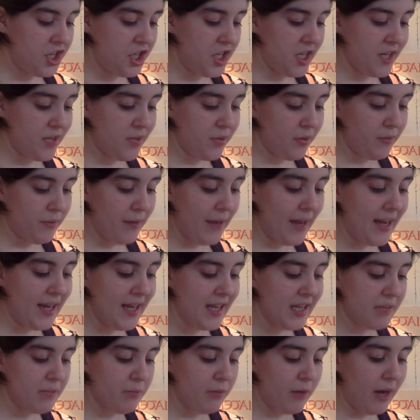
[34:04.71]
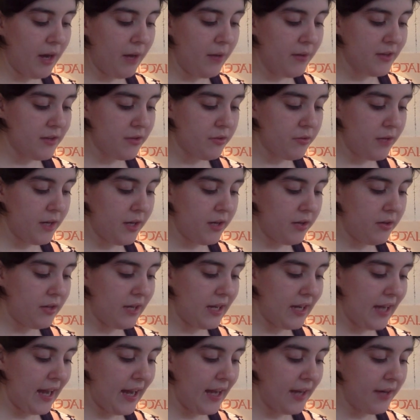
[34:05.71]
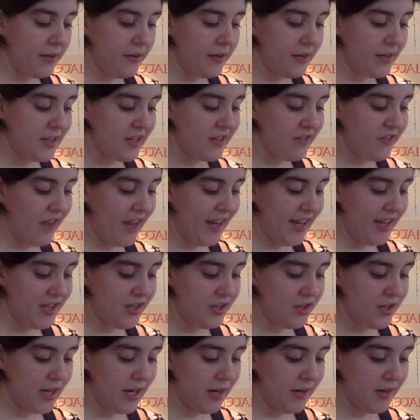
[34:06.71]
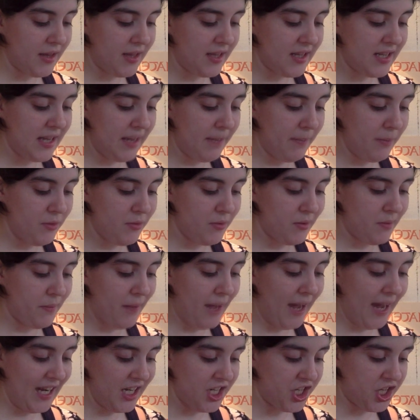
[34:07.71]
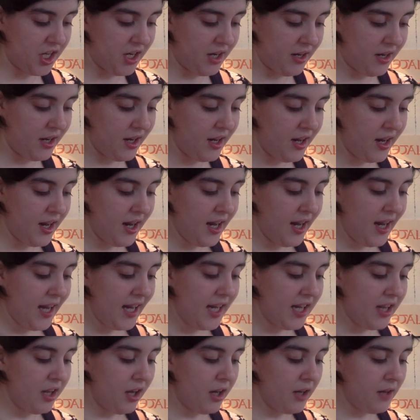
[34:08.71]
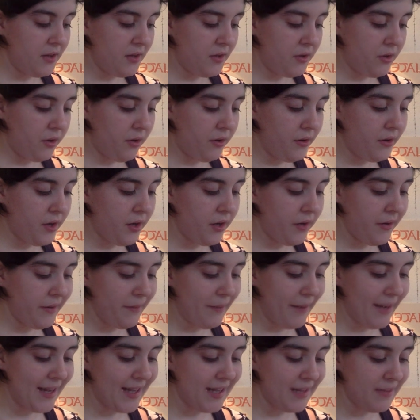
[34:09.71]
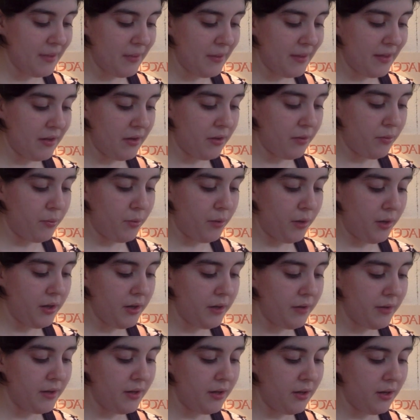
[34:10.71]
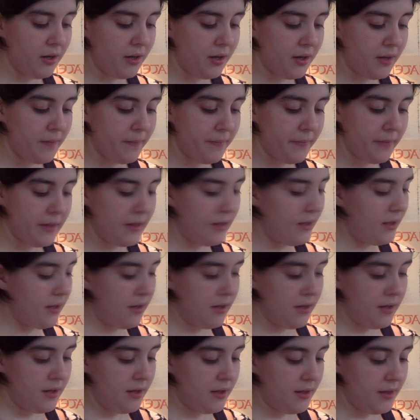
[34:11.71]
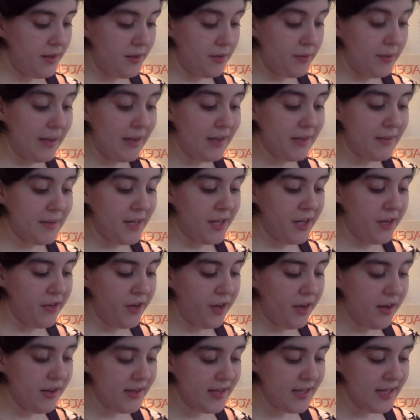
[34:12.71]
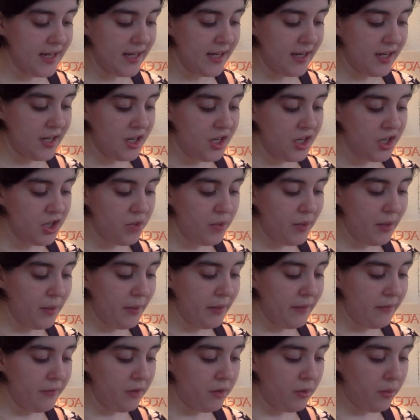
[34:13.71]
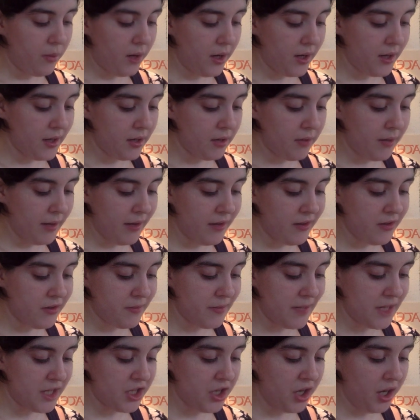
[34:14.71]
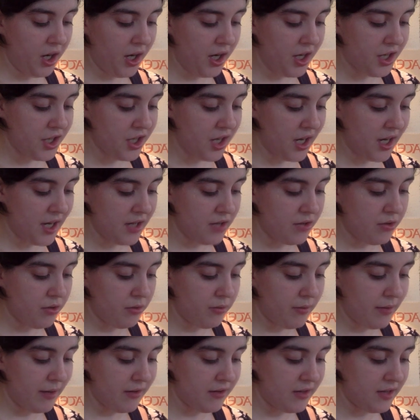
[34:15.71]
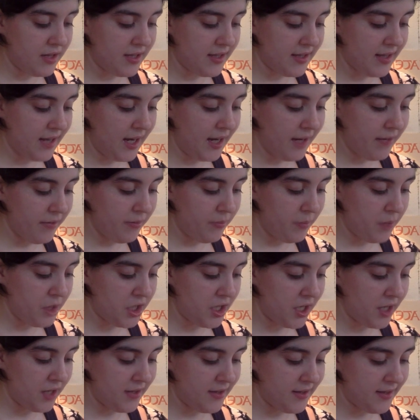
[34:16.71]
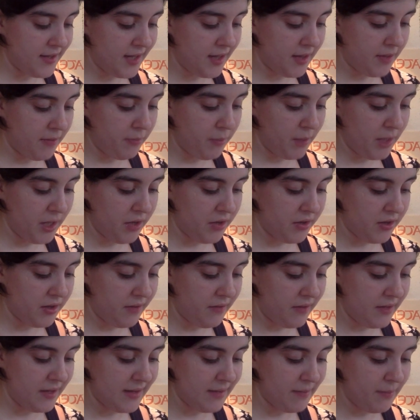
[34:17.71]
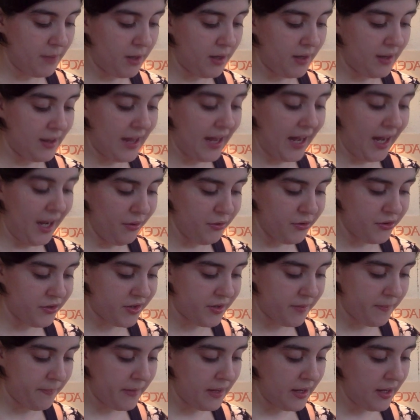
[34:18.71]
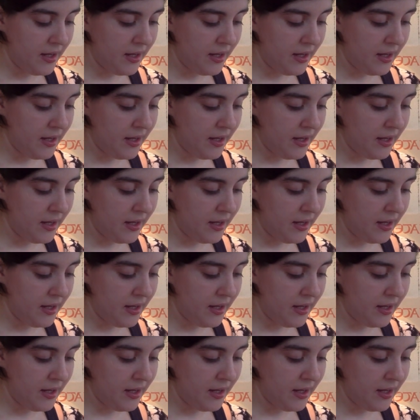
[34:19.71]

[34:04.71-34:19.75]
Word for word: cheeks were red, his brow was crinkled in anger, and his veins stood out in the temples with passion. He locked the door and hurried past me without a word or a look. This aroused my curiosity, so when I went for a walk in the grounds with my charge, I strolled round to the side from which I could see the windows of this part of the house.